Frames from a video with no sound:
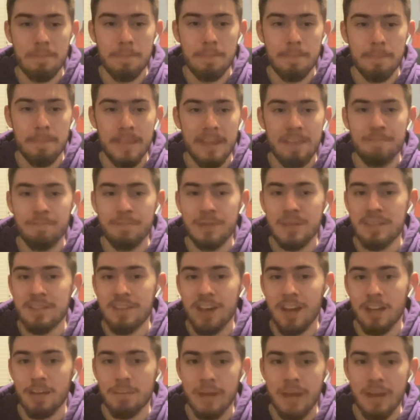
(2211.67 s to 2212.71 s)
they've been
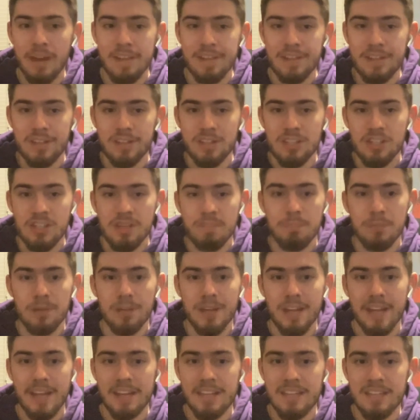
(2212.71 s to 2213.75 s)
talked about as a legit
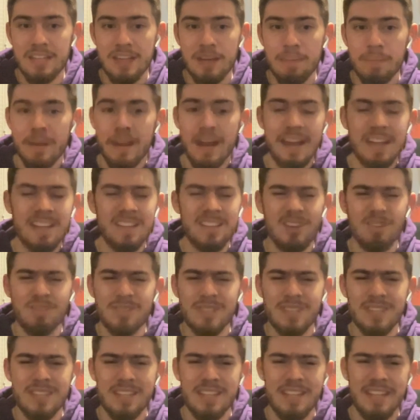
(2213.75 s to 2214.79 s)
play-in team, and I
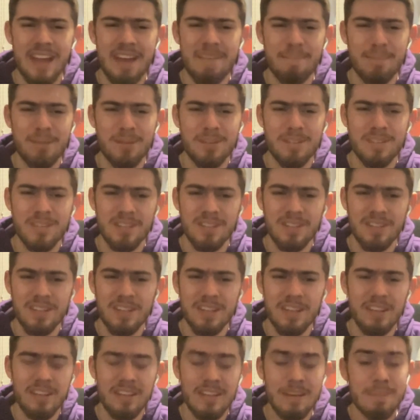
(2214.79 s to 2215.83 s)
don't see that
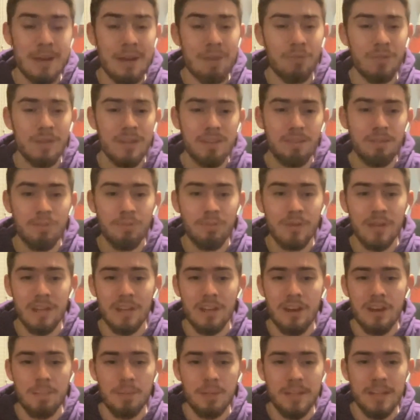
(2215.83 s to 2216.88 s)
personally. They might win a
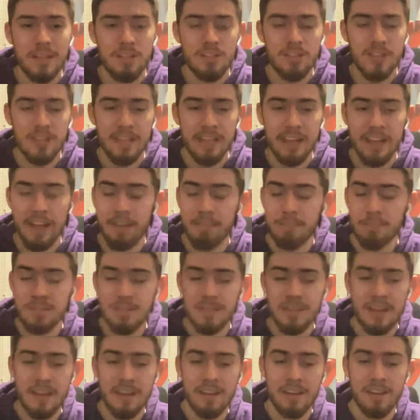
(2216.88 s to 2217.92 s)
couple extra
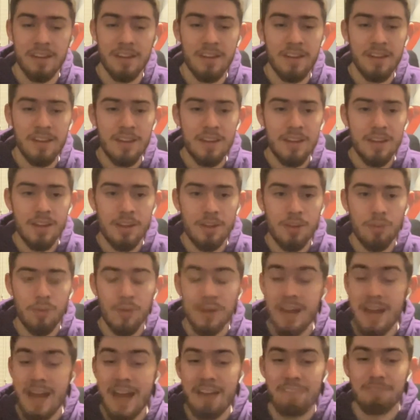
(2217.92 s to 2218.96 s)
games than
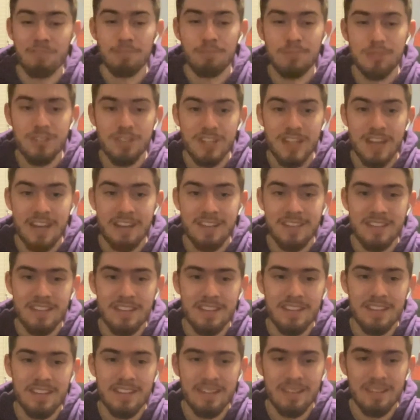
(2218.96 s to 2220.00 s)
what I have them
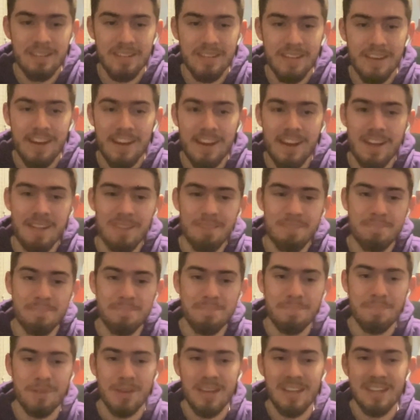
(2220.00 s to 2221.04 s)
projected,
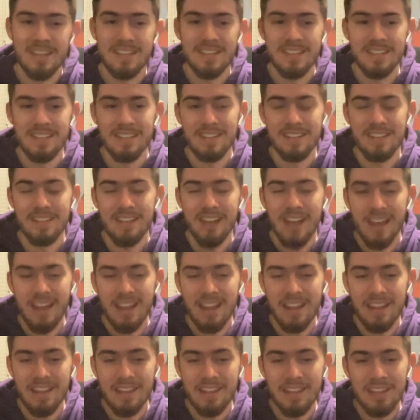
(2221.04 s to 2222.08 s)
but
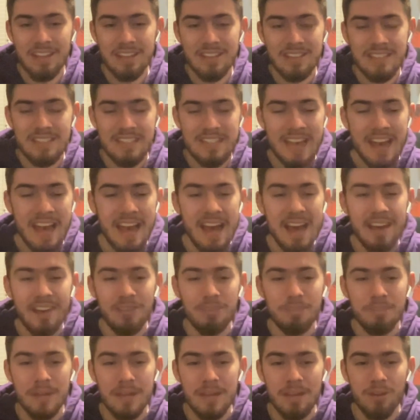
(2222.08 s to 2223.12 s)
it's a
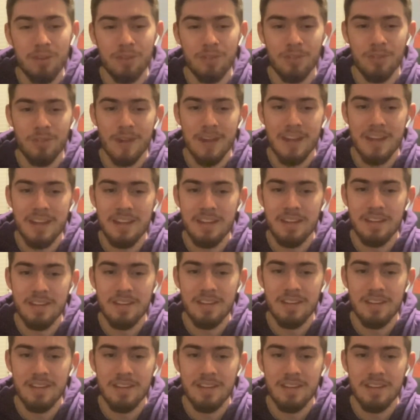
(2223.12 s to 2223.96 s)
tad bit overrated